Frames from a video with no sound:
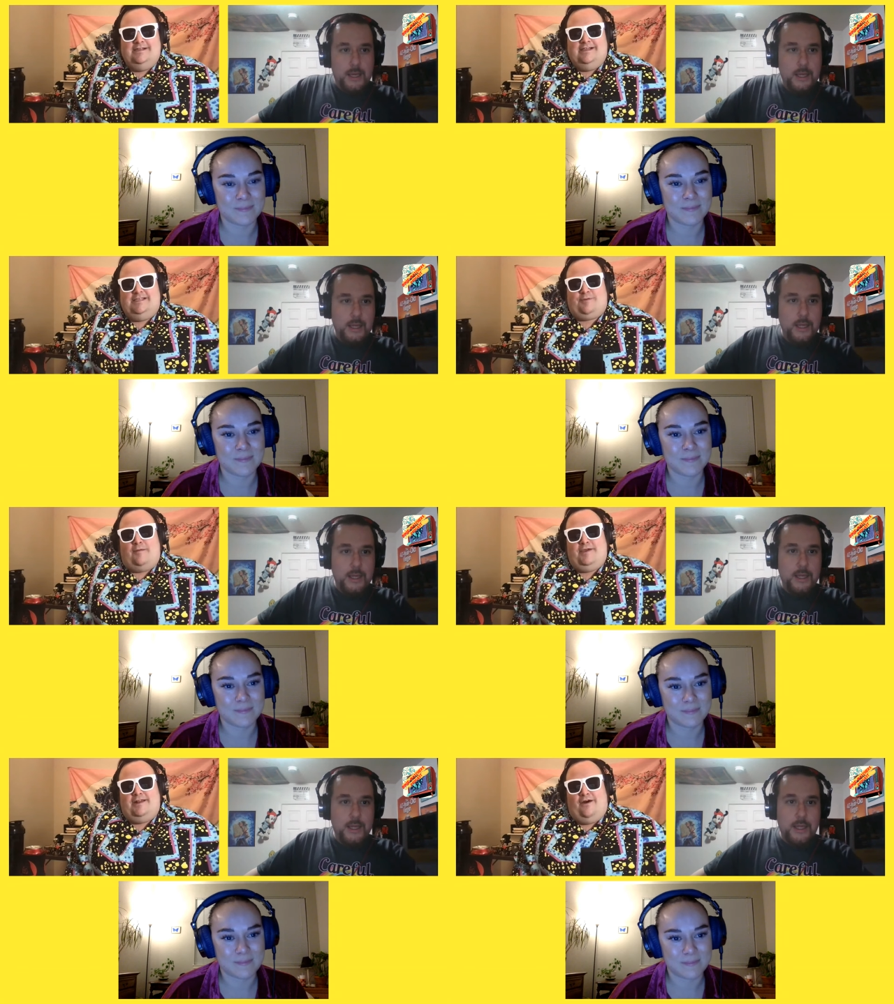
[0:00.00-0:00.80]
Speaker 1: He's
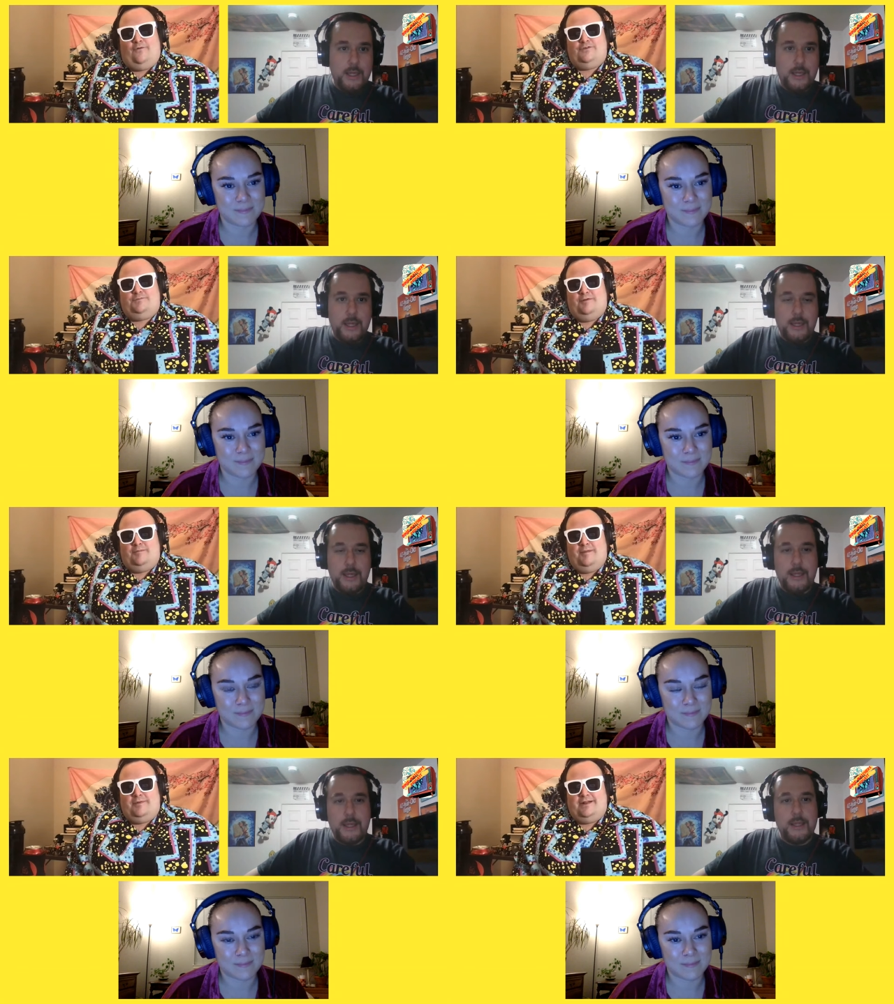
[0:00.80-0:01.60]
probably going to always be
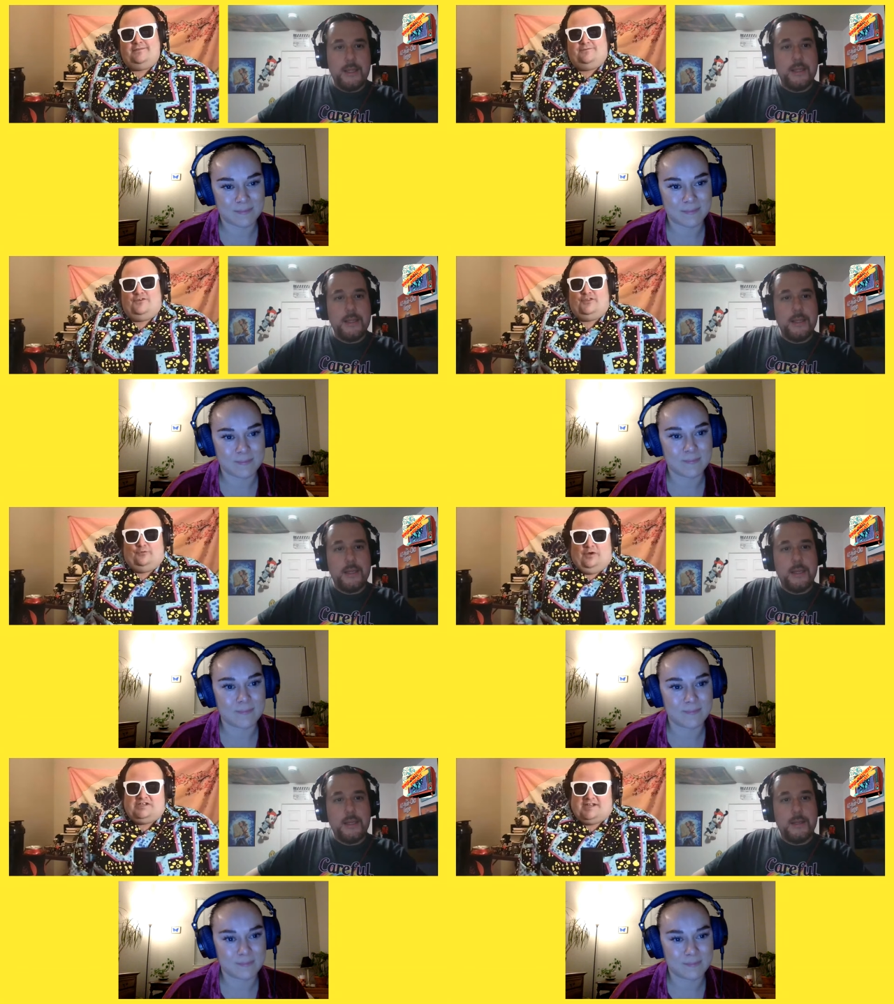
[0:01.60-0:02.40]
remembered for the
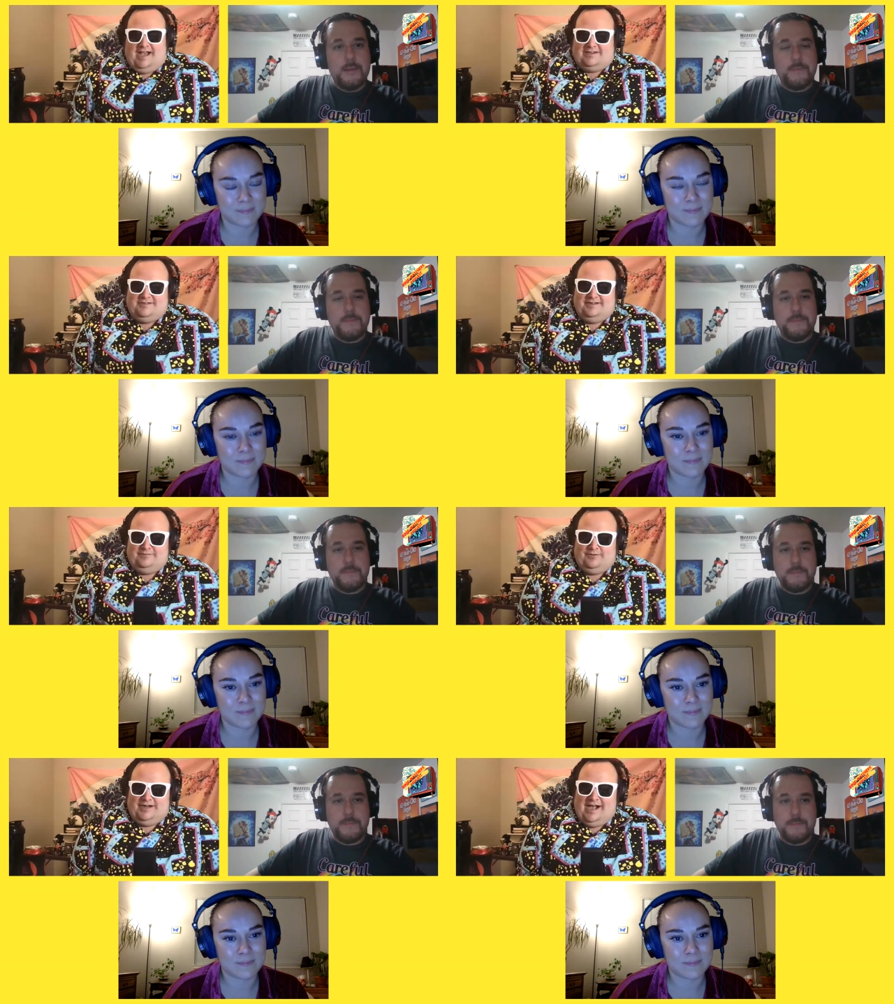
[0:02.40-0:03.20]
Rust accident
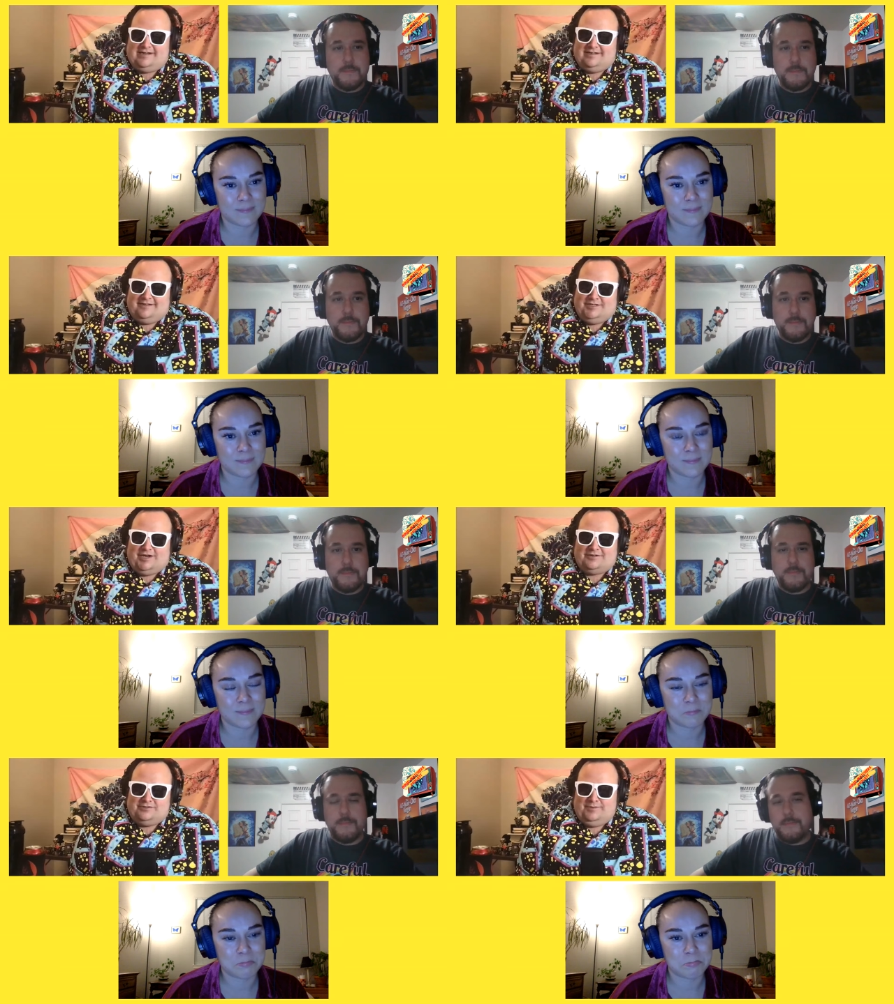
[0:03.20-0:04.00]
where he accidentally
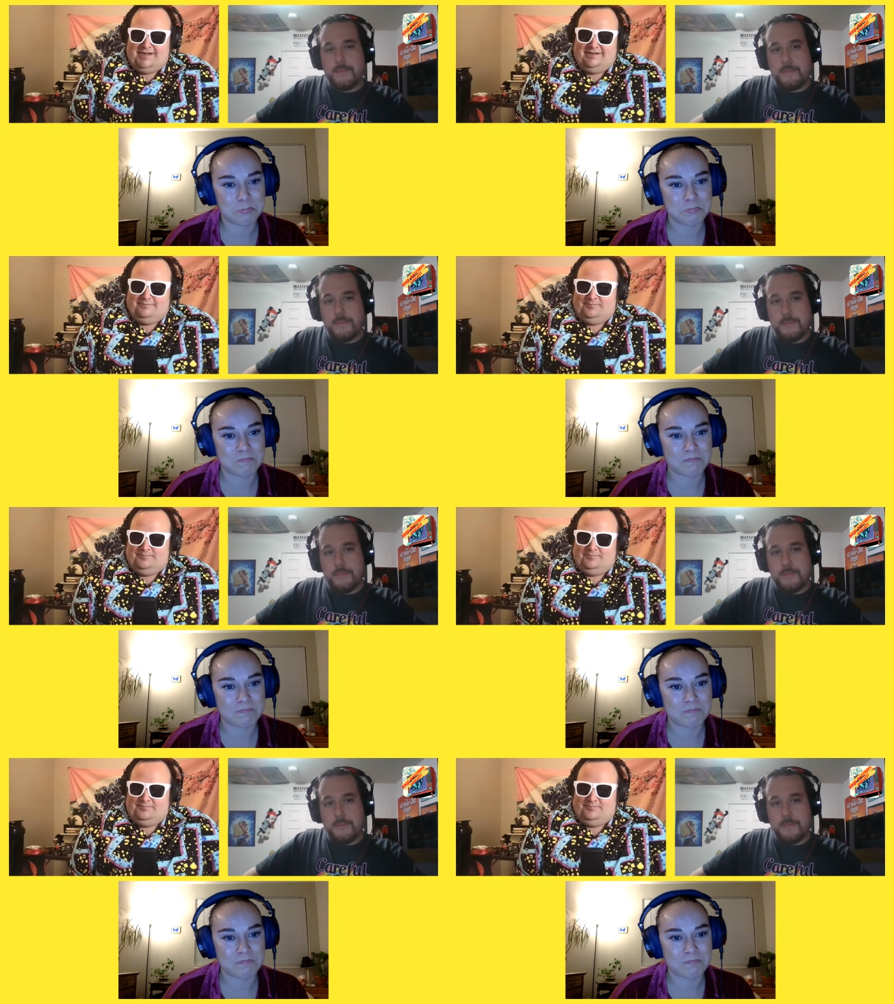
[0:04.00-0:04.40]
shot somebody.